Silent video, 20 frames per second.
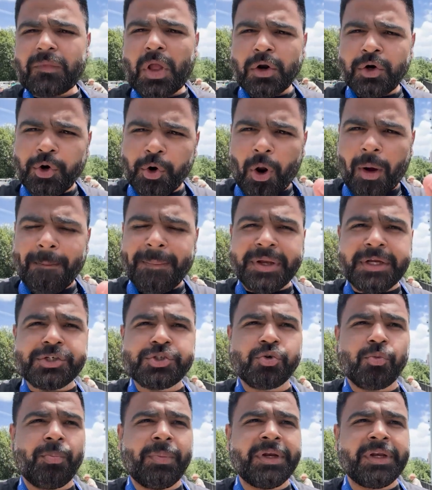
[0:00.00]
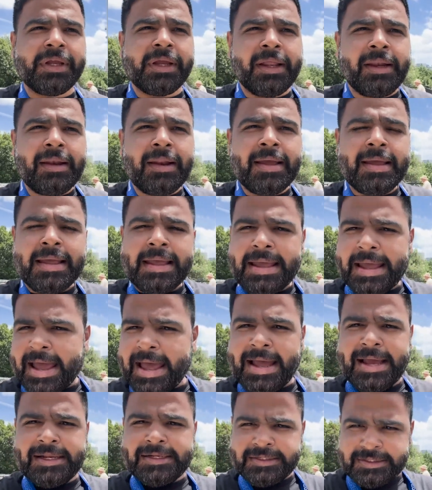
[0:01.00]
dropping Shubman Gill,
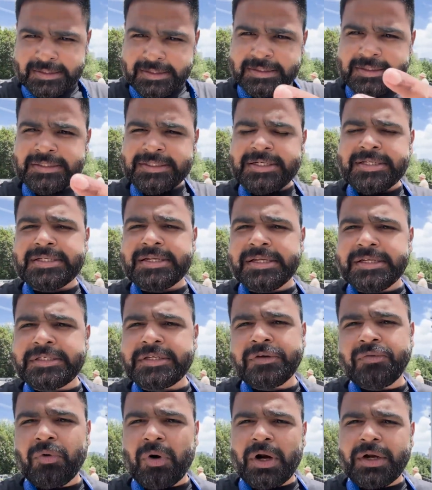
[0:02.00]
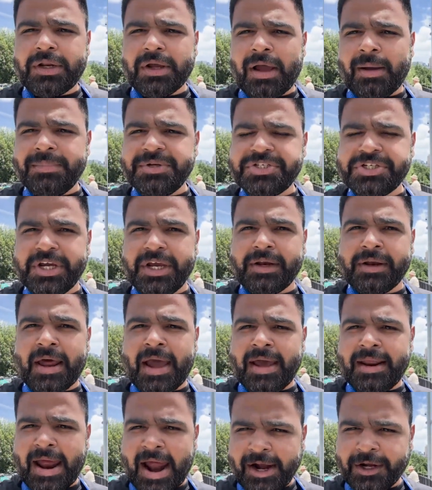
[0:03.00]
and just listen what Abhishek
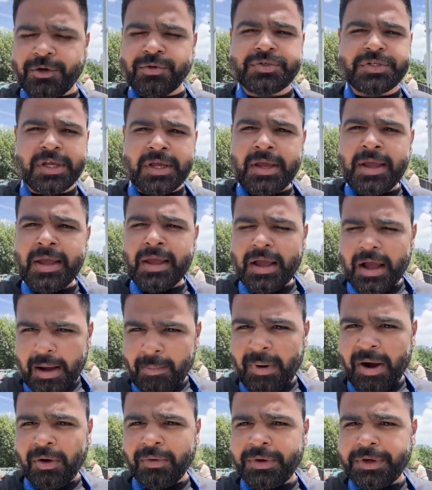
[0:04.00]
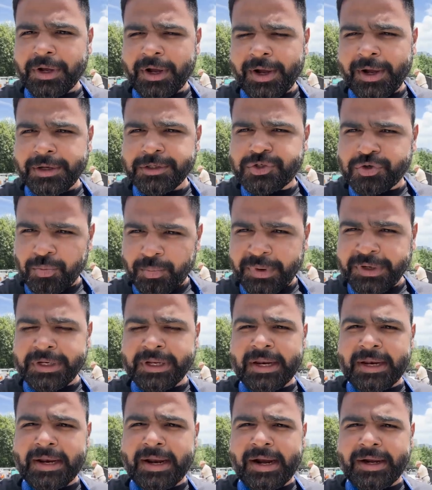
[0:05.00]
Nair had to say about Shubman
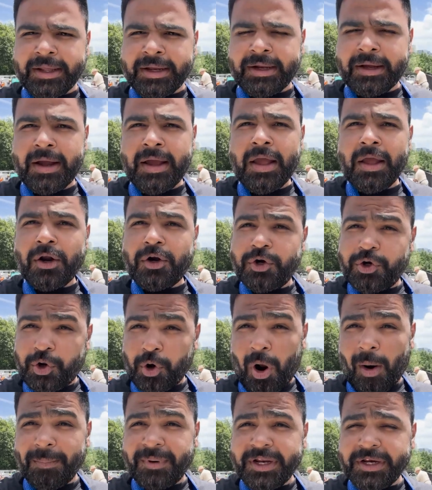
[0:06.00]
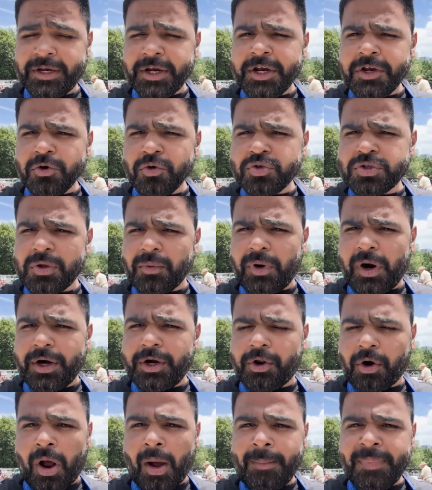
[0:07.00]
Gill getting dropped. He didn't use the word
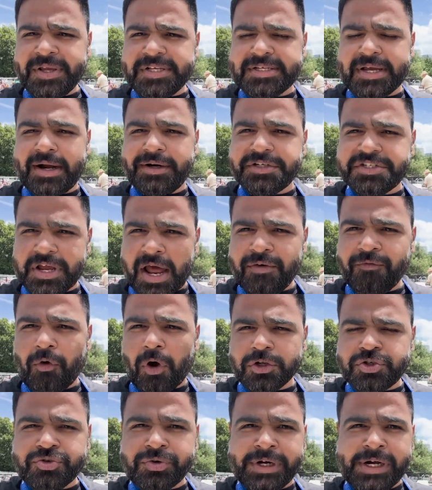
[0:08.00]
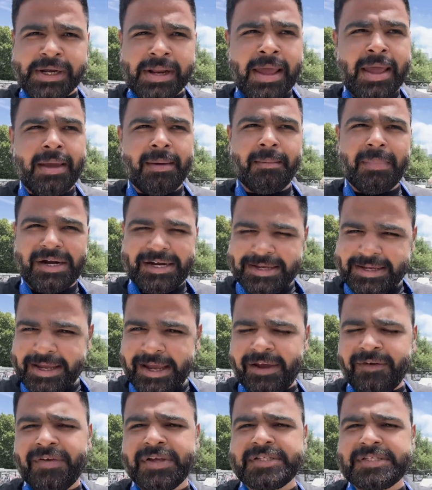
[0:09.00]
drop, he said it's unfortunate, but he
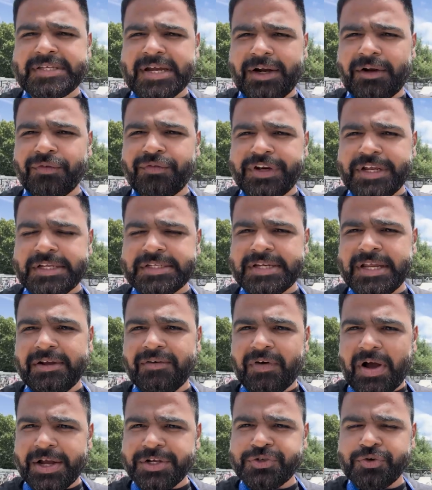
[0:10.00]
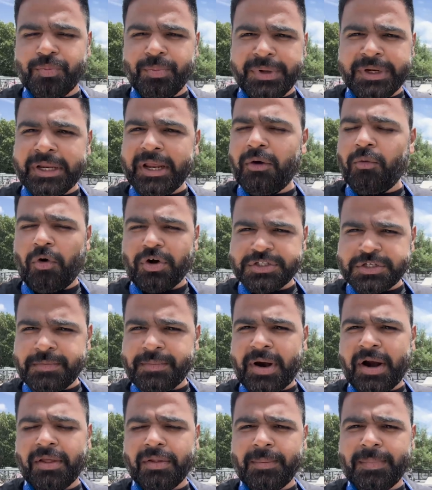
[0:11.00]
gave his set of reasoning why Shubman Gill wasn't
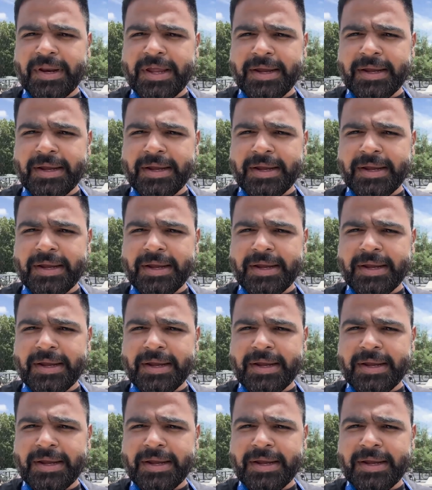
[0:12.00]
part of the playing